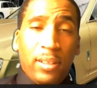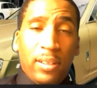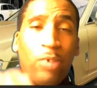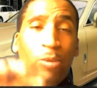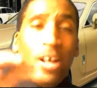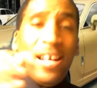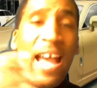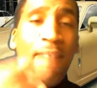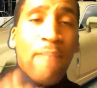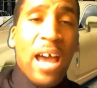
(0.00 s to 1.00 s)
If we're
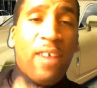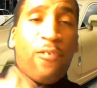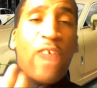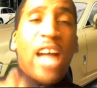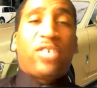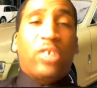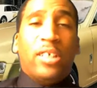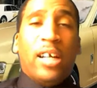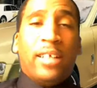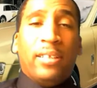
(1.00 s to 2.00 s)
not manufacturing
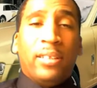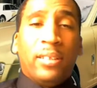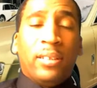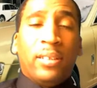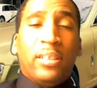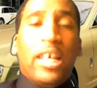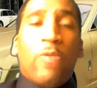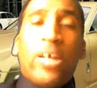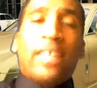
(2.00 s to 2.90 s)
nothing, then we can